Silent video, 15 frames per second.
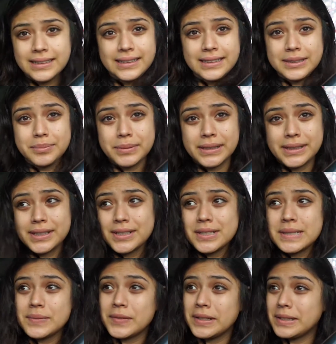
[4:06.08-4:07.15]
good
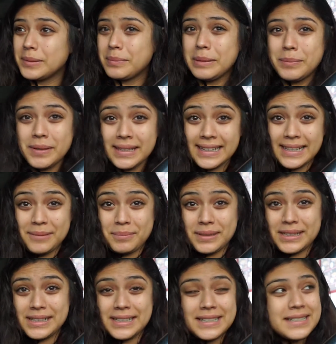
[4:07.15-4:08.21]
burgers for other people that eat
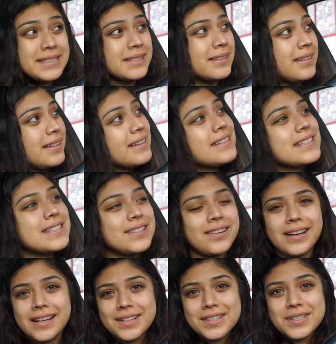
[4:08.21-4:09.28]
burgers. So
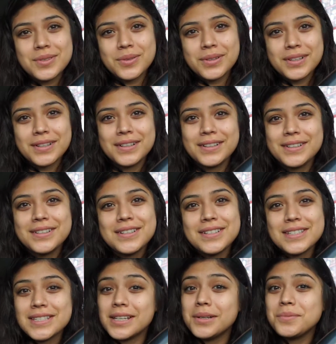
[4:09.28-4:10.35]
I just ordered
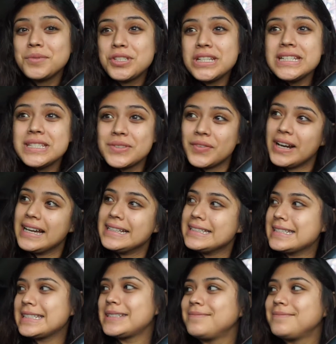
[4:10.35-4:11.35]
some cheese fries.